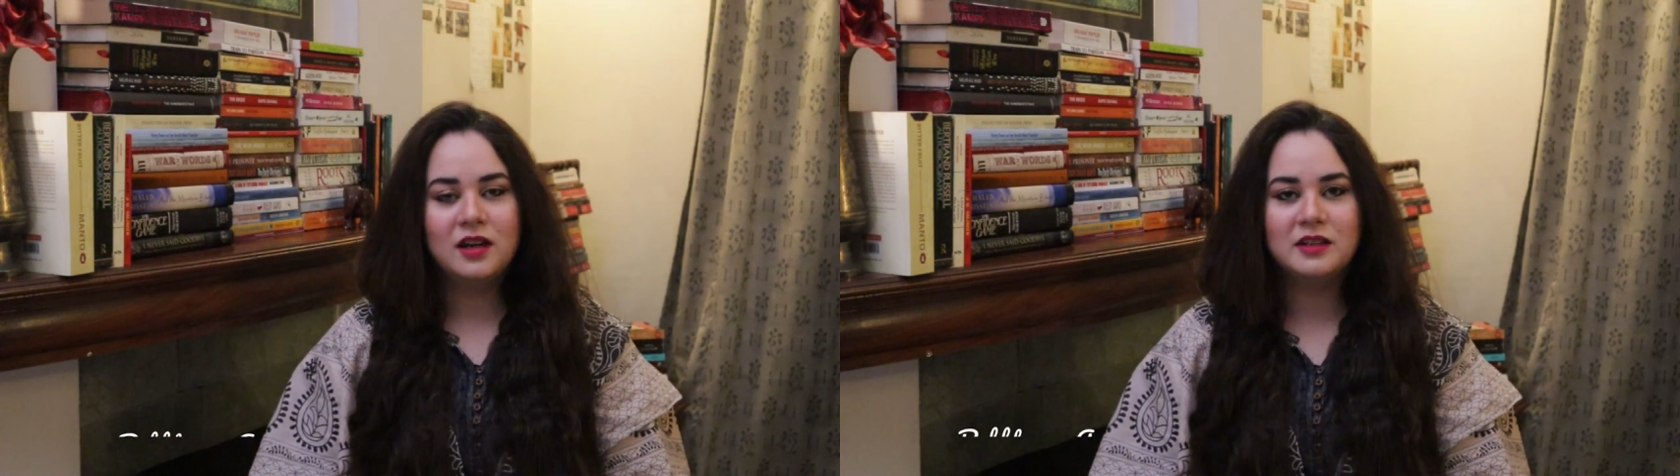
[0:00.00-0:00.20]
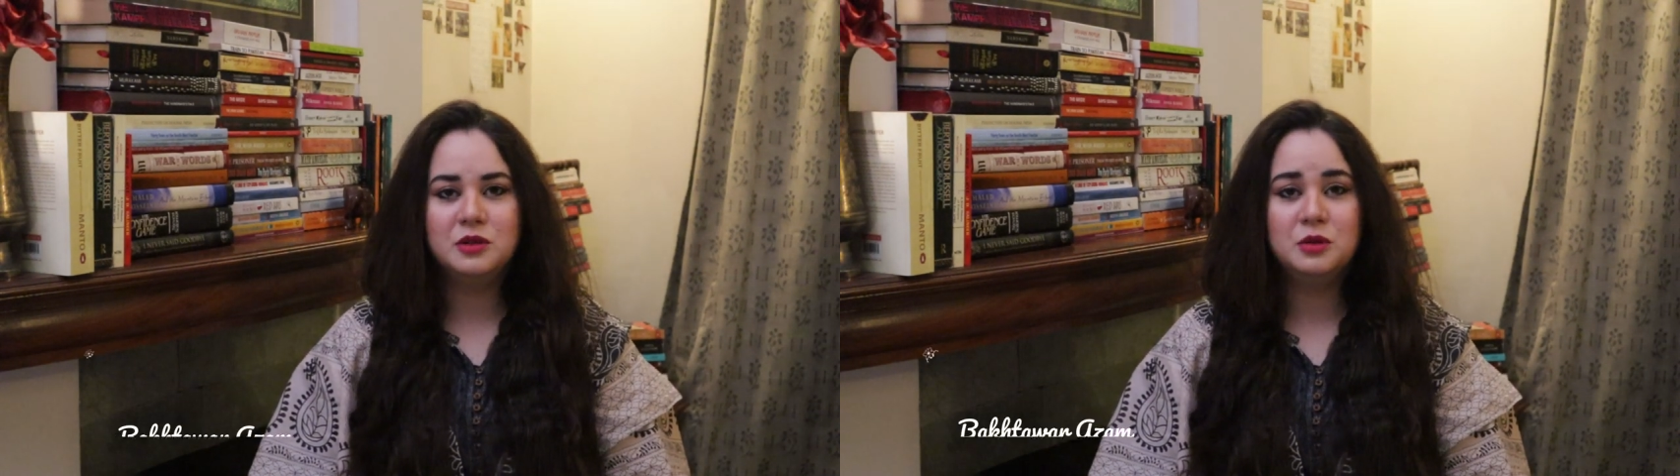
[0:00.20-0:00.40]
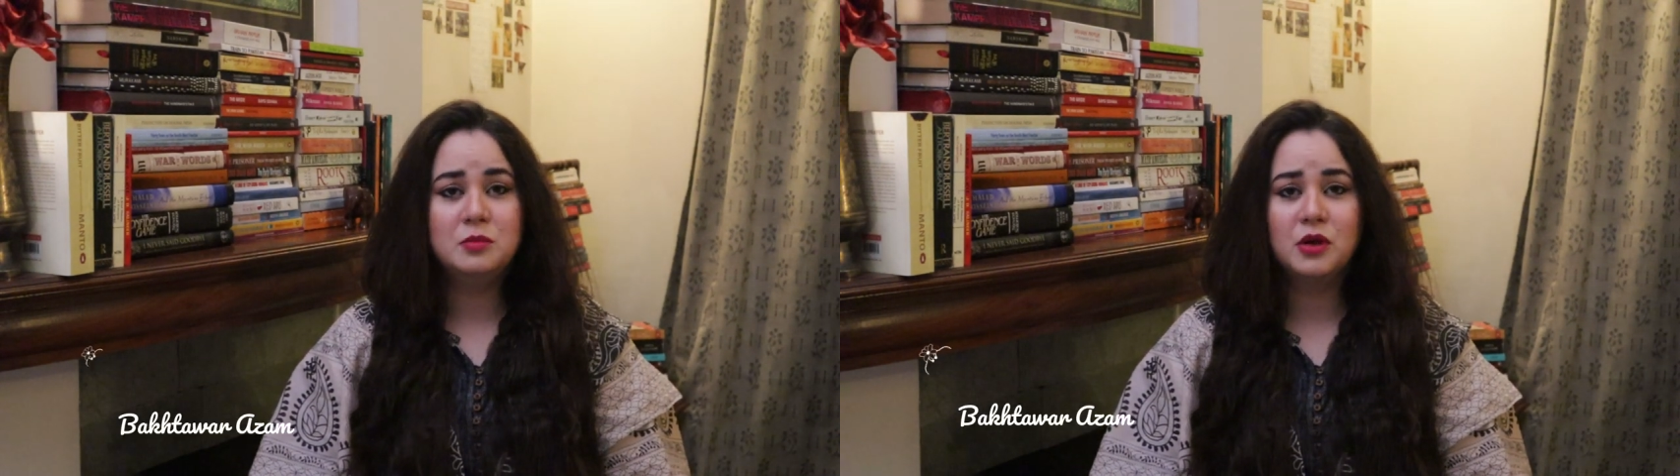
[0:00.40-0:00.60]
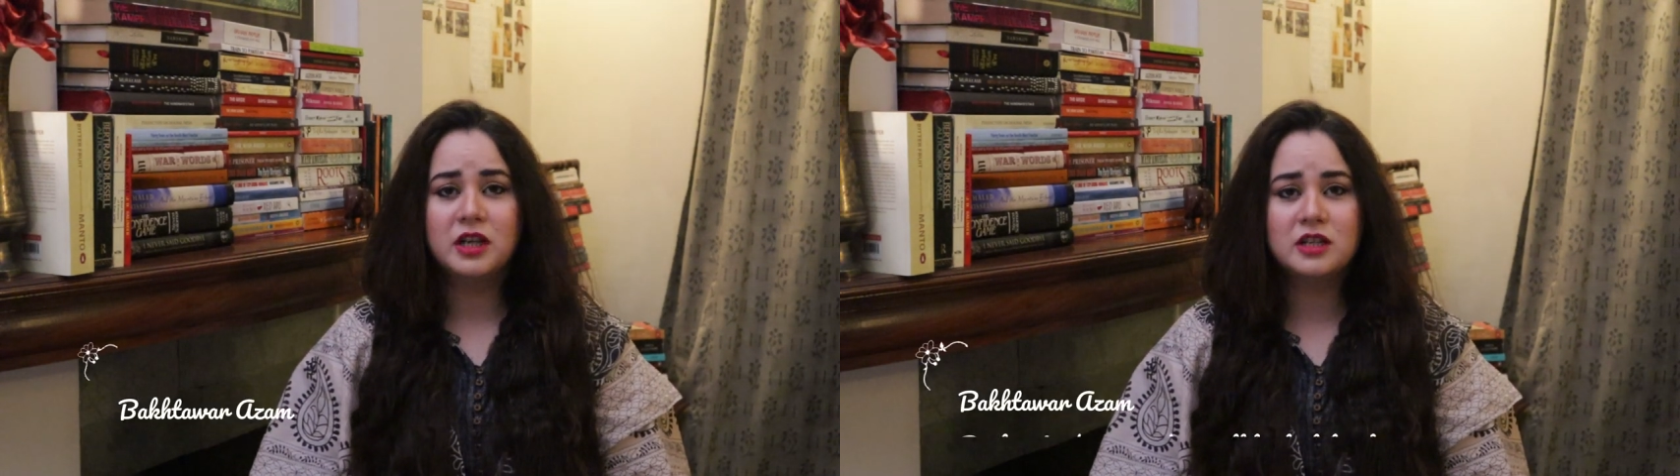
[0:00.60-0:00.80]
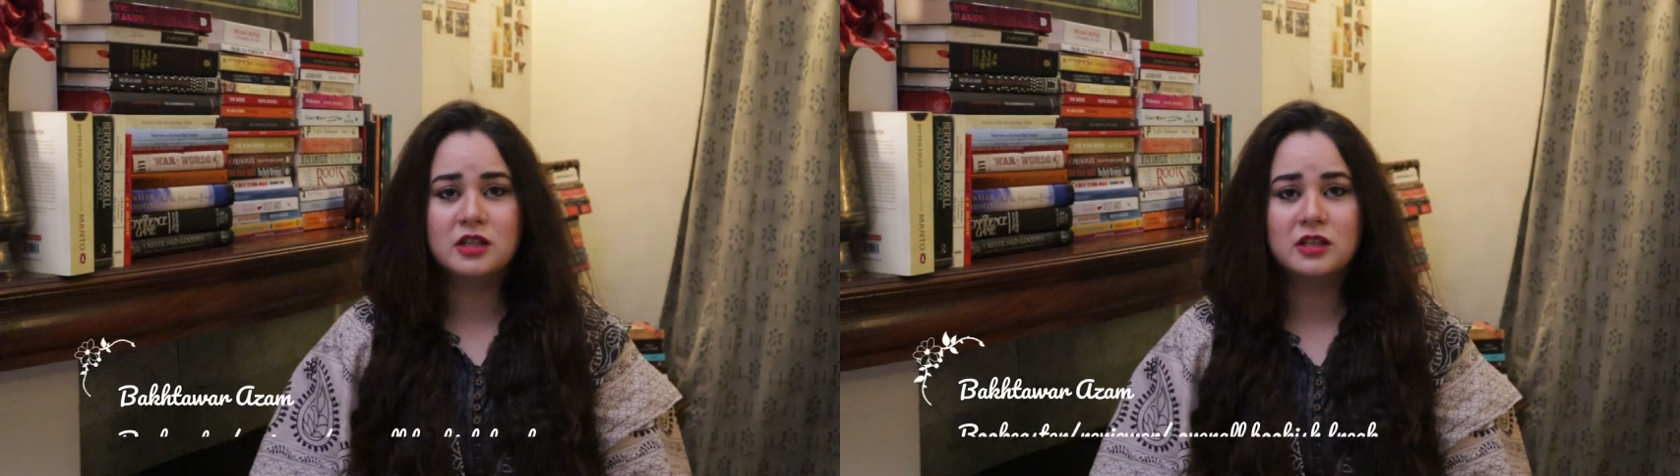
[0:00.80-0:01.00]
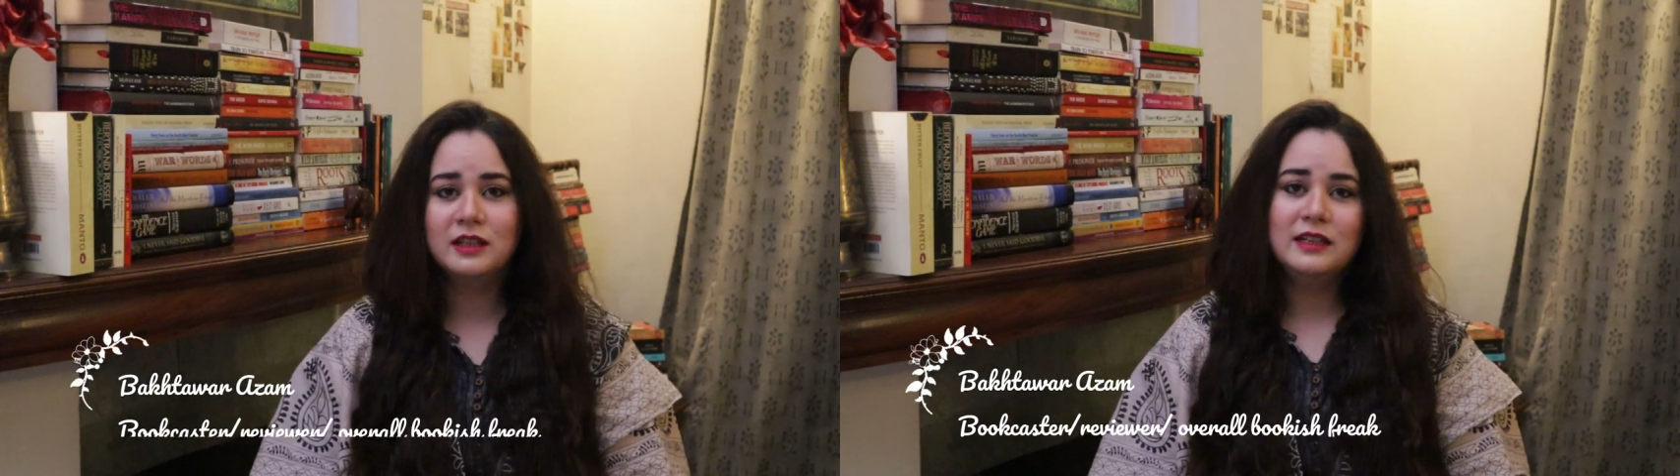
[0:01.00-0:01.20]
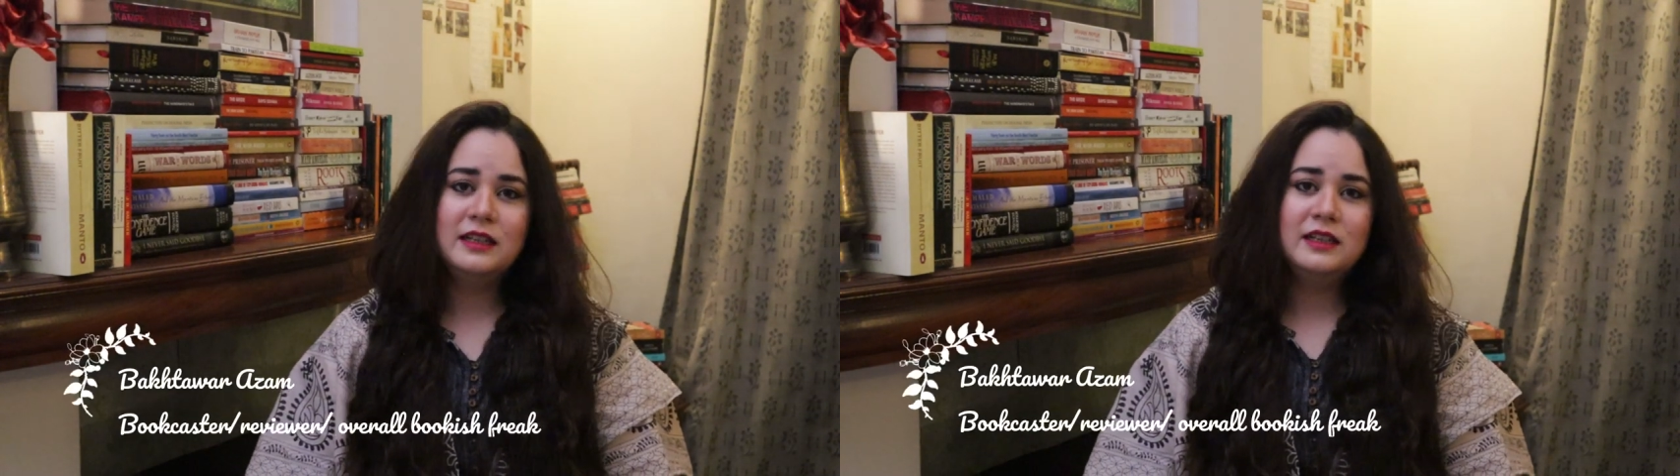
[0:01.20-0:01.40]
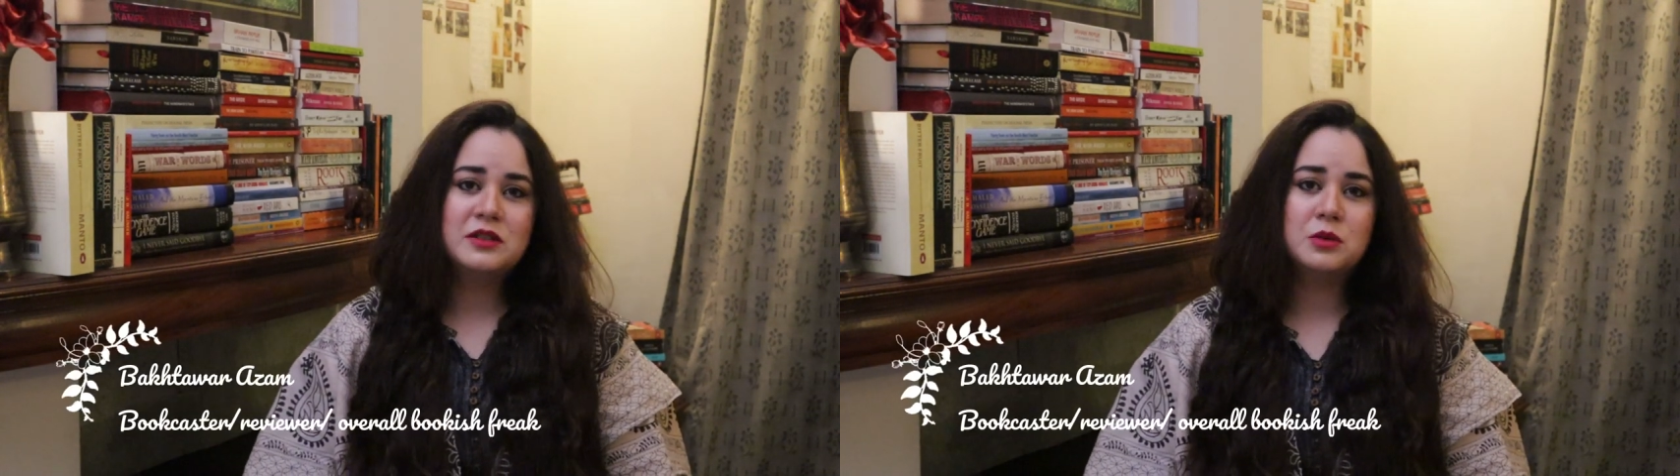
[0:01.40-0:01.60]
I do bookish
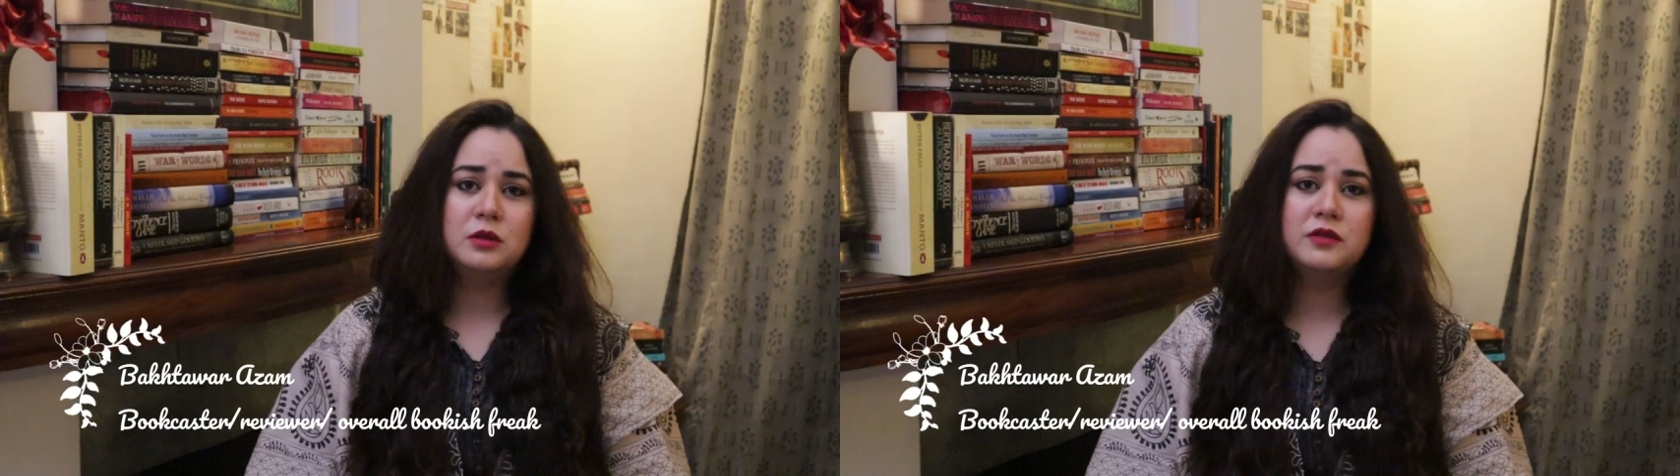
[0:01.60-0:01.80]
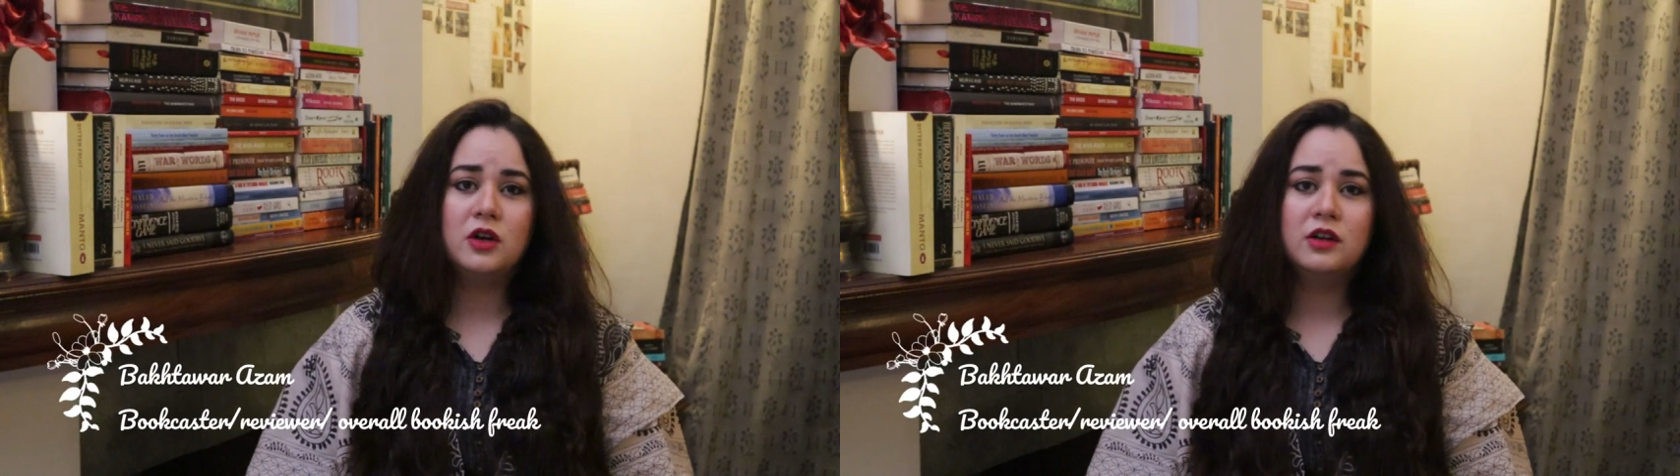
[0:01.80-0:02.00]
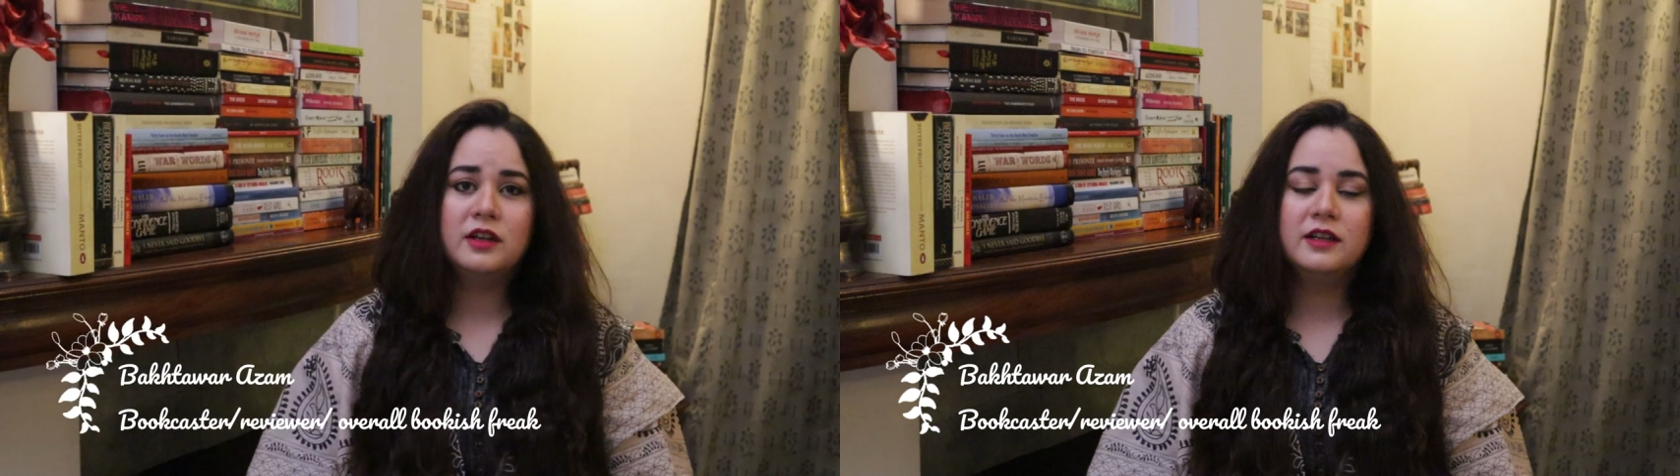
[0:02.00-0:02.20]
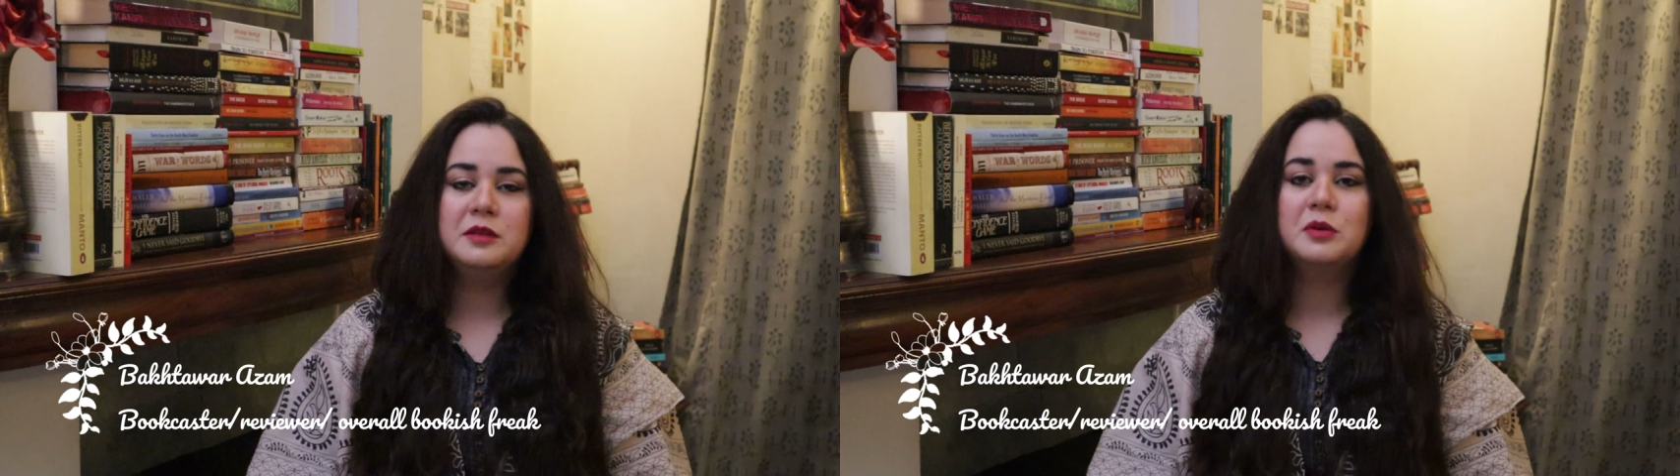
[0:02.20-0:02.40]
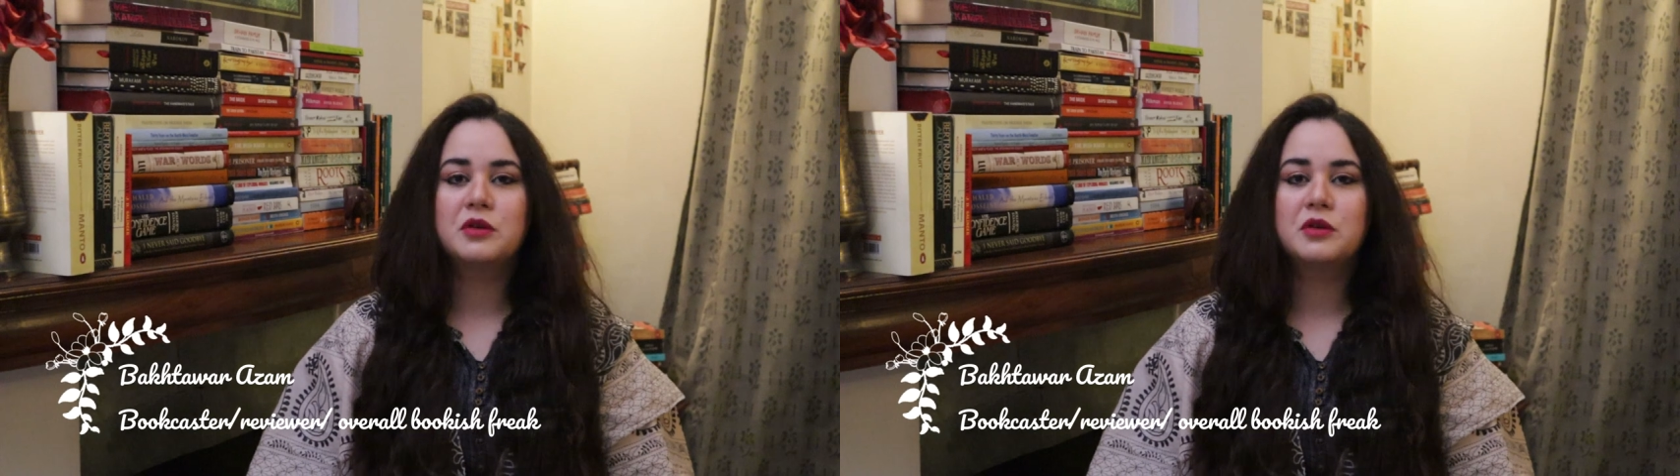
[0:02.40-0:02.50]
sort of content,